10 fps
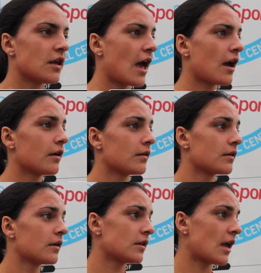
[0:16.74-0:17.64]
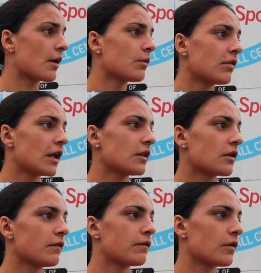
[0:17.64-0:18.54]
Yeah, we're really
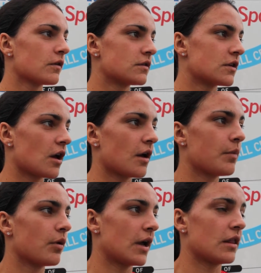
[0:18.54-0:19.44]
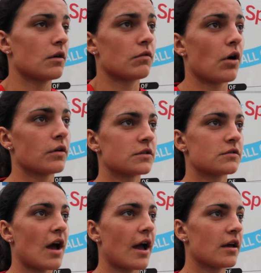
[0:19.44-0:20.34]
looking forward to putting the
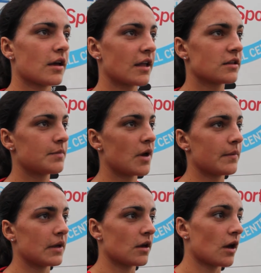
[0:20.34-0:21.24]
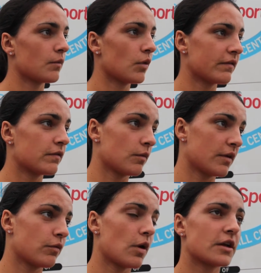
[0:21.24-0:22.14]
wrongs right against Birmingham.
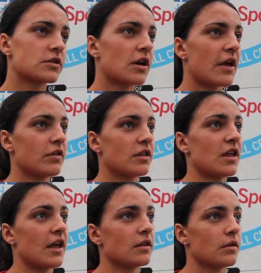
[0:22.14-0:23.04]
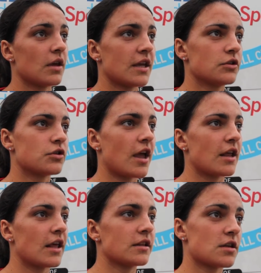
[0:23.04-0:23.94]
We've worked on everything in
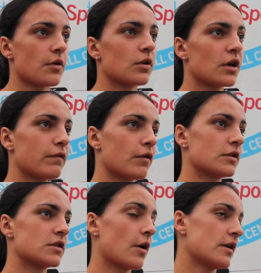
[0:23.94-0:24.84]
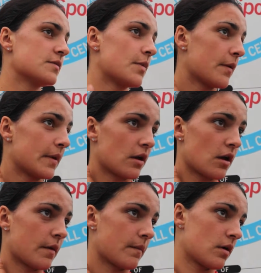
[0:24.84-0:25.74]
training, so we're looking forward to going to
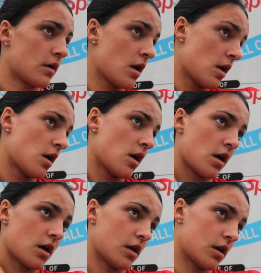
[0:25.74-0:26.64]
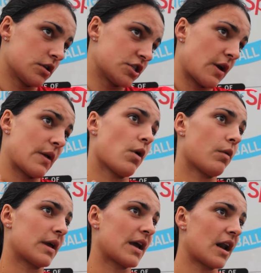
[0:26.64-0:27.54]
Birmingham and showing
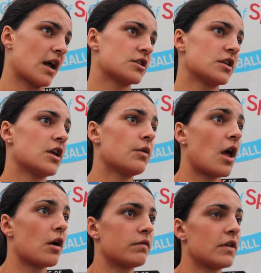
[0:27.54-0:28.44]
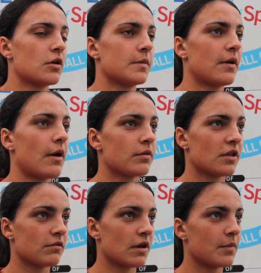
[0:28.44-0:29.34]
what we can actually do and hopefully coming over
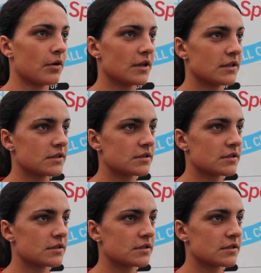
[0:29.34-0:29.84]
with 3 points.